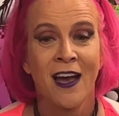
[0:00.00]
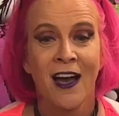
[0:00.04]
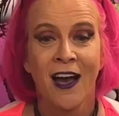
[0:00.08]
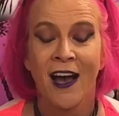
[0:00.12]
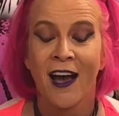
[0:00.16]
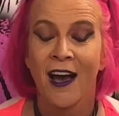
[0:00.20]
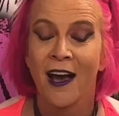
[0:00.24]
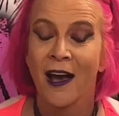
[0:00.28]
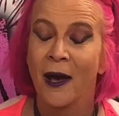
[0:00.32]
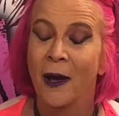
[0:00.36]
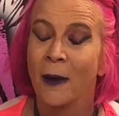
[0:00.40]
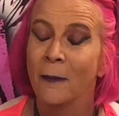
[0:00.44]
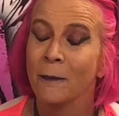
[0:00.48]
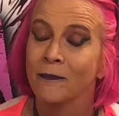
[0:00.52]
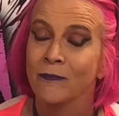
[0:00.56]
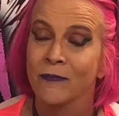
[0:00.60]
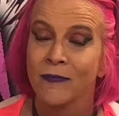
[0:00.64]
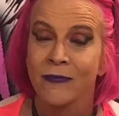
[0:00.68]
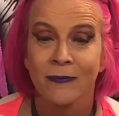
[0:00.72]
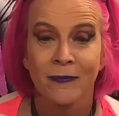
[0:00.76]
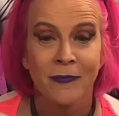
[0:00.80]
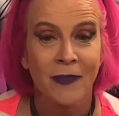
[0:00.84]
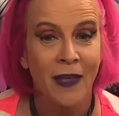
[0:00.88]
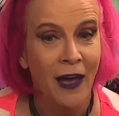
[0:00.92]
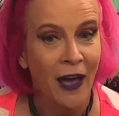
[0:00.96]

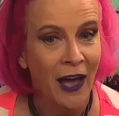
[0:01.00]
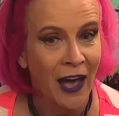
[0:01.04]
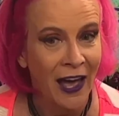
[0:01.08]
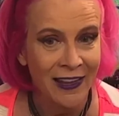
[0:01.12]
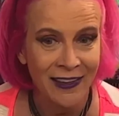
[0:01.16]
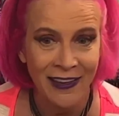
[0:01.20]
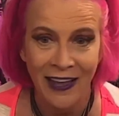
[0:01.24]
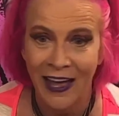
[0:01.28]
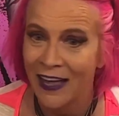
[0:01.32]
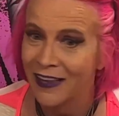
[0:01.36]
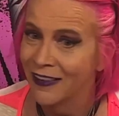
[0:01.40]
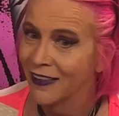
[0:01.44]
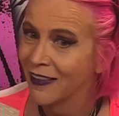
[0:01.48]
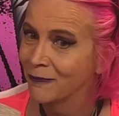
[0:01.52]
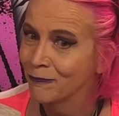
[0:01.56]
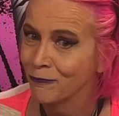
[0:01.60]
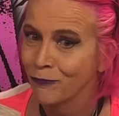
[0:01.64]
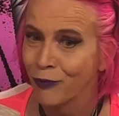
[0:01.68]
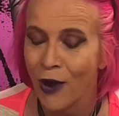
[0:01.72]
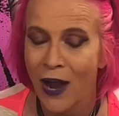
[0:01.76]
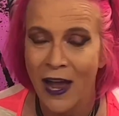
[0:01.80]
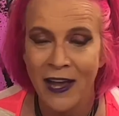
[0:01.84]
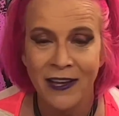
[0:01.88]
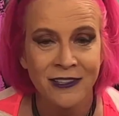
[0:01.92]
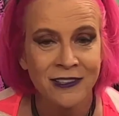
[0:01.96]

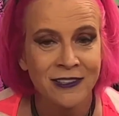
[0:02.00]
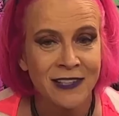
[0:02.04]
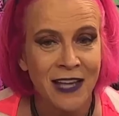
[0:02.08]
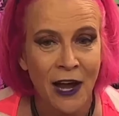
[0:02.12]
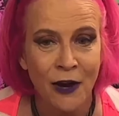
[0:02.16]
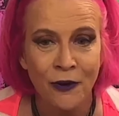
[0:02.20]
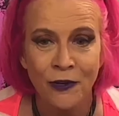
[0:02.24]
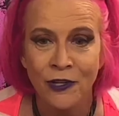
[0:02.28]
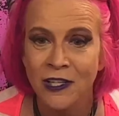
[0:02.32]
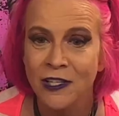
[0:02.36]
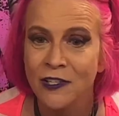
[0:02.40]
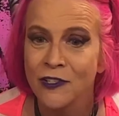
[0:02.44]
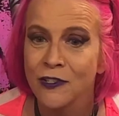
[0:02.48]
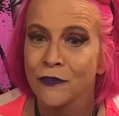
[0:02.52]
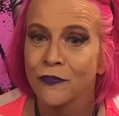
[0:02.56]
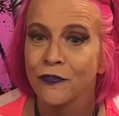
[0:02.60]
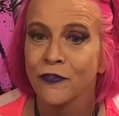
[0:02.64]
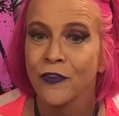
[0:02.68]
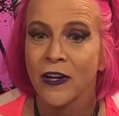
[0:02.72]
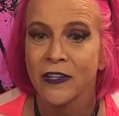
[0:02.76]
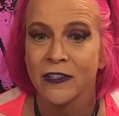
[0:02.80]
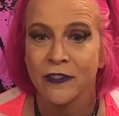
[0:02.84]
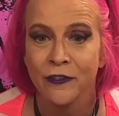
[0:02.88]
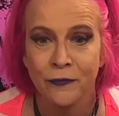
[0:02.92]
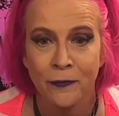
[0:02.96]
Brian Dougherty's a
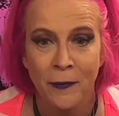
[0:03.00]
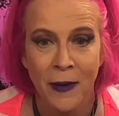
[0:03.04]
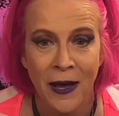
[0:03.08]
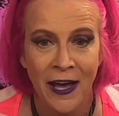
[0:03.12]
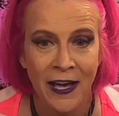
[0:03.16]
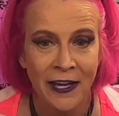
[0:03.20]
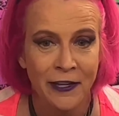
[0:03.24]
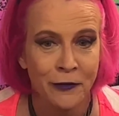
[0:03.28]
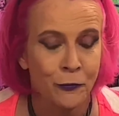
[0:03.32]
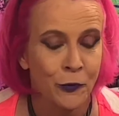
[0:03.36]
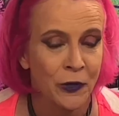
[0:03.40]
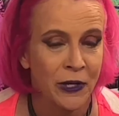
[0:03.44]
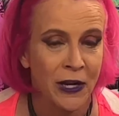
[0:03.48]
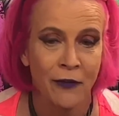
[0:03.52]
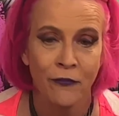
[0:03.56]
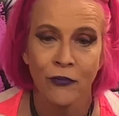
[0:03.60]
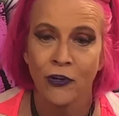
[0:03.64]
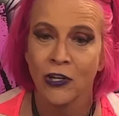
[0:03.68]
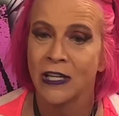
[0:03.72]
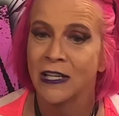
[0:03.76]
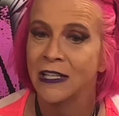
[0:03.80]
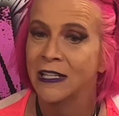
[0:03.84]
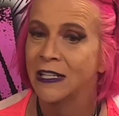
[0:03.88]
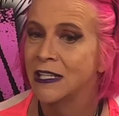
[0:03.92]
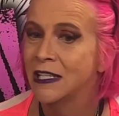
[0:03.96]
friend of mine. Whenever
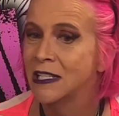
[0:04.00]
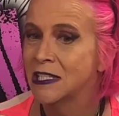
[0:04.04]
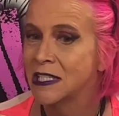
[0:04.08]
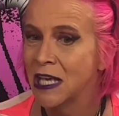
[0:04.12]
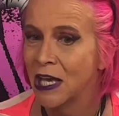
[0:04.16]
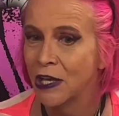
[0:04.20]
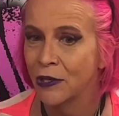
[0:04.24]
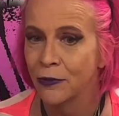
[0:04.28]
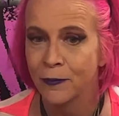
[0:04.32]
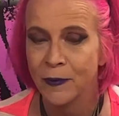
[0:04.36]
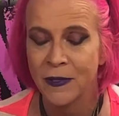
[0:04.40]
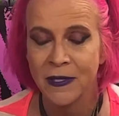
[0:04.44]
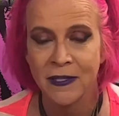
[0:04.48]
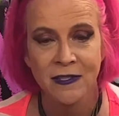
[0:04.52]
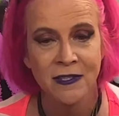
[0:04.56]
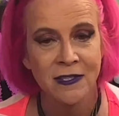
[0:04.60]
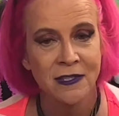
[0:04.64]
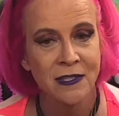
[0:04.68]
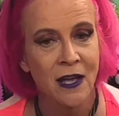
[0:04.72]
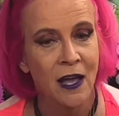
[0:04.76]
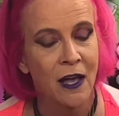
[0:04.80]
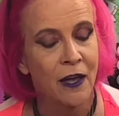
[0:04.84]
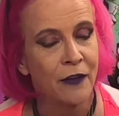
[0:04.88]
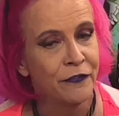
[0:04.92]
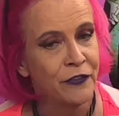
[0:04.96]
he needs LP
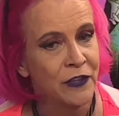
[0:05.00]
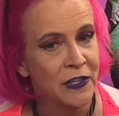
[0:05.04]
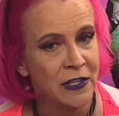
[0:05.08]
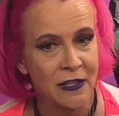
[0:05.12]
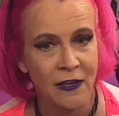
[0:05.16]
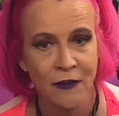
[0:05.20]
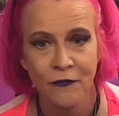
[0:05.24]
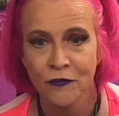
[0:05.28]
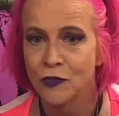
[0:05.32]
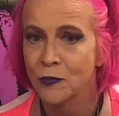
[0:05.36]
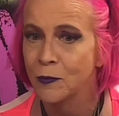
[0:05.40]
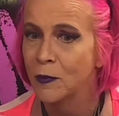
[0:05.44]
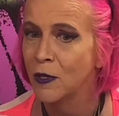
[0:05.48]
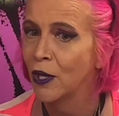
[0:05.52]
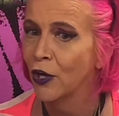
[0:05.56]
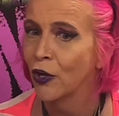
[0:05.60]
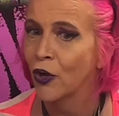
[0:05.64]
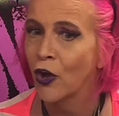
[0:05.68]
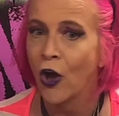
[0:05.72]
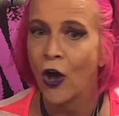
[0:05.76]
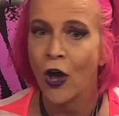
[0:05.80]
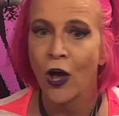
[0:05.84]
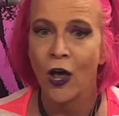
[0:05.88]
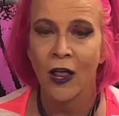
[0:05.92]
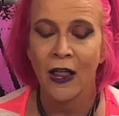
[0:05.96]
stuff, he gives me a
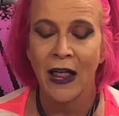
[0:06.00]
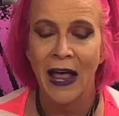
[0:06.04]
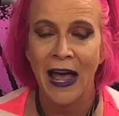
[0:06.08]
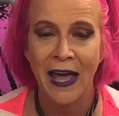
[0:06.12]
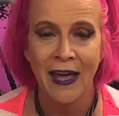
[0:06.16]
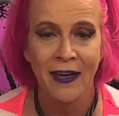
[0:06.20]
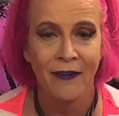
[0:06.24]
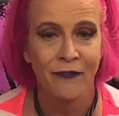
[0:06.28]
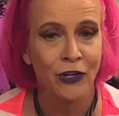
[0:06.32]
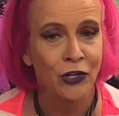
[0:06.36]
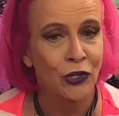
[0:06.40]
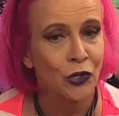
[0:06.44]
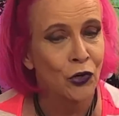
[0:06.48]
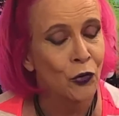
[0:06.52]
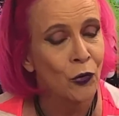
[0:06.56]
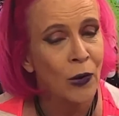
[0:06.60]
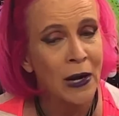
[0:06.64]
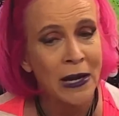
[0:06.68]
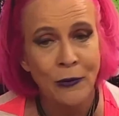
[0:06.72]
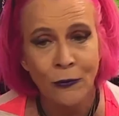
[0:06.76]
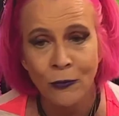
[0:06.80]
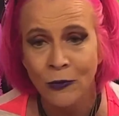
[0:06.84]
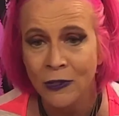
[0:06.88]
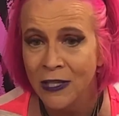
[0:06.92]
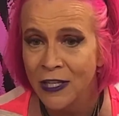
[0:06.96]
call. I have a
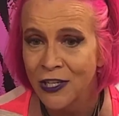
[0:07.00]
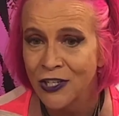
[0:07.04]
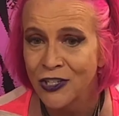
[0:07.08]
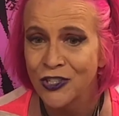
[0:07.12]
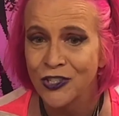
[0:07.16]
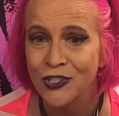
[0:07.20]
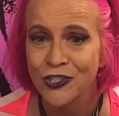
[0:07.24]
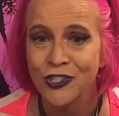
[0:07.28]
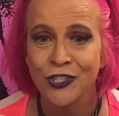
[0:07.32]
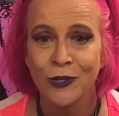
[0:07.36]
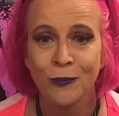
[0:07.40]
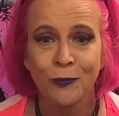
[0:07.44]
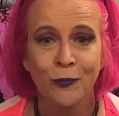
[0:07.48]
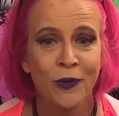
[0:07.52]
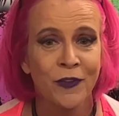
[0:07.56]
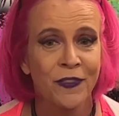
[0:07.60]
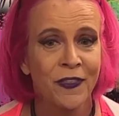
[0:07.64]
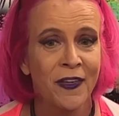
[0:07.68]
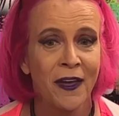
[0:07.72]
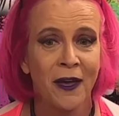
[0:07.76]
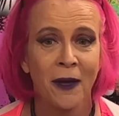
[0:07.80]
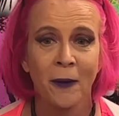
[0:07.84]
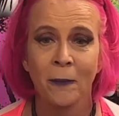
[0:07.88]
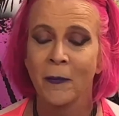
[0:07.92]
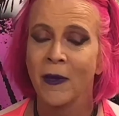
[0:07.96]
great relationship with
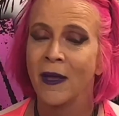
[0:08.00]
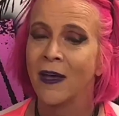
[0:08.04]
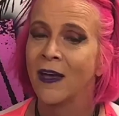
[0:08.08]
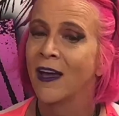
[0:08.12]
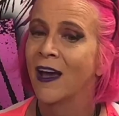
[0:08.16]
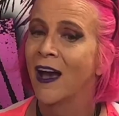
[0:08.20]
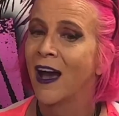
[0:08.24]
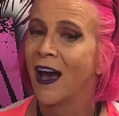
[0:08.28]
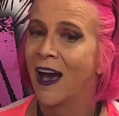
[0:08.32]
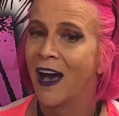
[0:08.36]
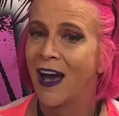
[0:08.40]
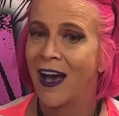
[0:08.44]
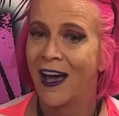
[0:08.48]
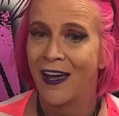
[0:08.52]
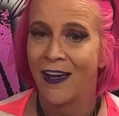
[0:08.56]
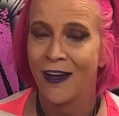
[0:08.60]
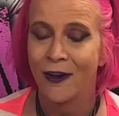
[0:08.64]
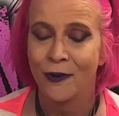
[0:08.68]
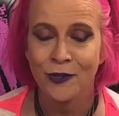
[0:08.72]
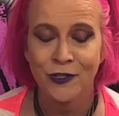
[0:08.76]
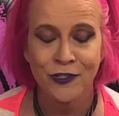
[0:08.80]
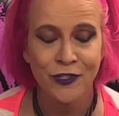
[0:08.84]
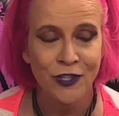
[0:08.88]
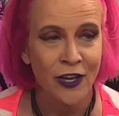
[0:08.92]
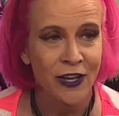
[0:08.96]
him. I
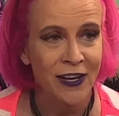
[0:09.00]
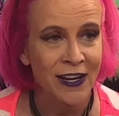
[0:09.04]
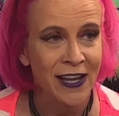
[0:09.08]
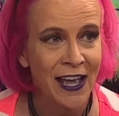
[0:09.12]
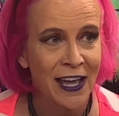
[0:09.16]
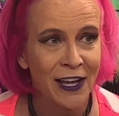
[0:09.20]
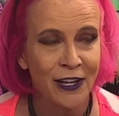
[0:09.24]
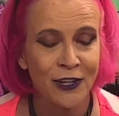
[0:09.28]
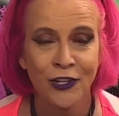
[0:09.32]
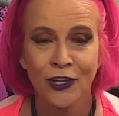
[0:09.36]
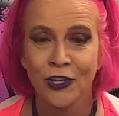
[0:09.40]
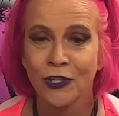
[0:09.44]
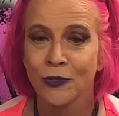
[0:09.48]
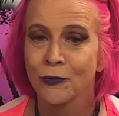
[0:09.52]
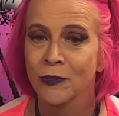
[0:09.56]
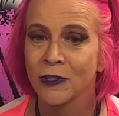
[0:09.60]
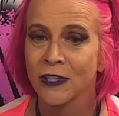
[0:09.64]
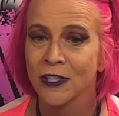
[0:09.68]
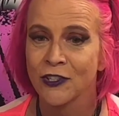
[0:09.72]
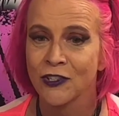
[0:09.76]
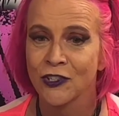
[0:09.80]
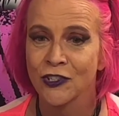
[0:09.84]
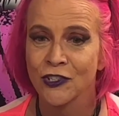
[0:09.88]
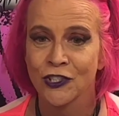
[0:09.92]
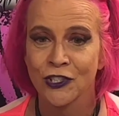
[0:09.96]
always thought I had a good
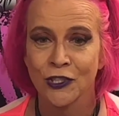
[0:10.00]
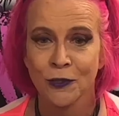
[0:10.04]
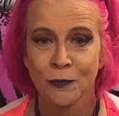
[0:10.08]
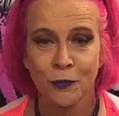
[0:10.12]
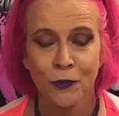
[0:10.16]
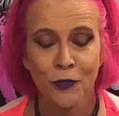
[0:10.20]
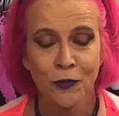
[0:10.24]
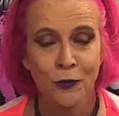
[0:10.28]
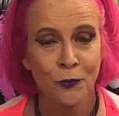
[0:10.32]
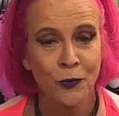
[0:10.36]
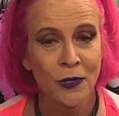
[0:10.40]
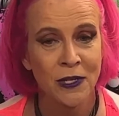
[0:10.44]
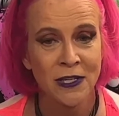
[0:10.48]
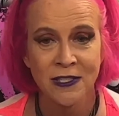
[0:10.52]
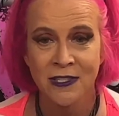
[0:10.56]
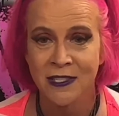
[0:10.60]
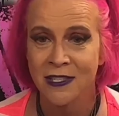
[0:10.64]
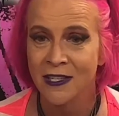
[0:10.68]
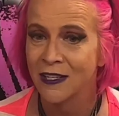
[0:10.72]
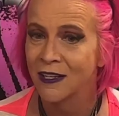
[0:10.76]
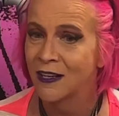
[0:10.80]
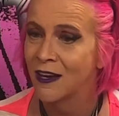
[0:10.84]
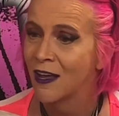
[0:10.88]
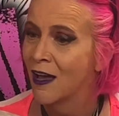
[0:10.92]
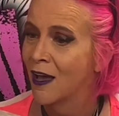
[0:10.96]
relationship with
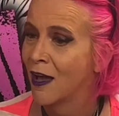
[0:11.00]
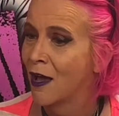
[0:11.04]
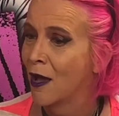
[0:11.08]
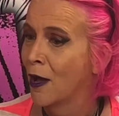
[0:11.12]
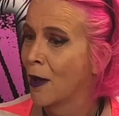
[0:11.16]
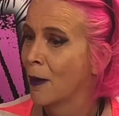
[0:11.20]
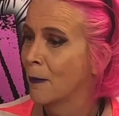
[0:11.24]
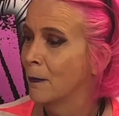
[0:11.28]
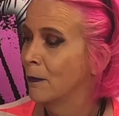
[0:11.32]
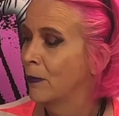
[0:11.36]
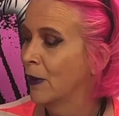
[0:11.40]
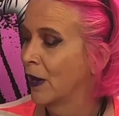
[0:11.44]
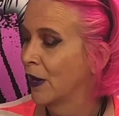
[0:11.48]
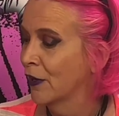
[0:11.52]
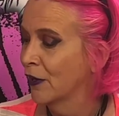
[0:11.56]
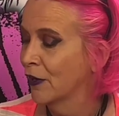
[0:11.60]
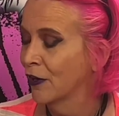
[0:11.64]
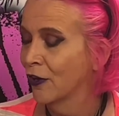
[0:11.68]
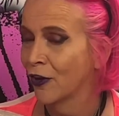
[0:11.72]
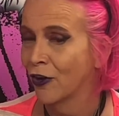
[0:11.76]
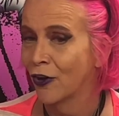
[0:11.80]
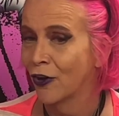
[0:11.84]
Reason, but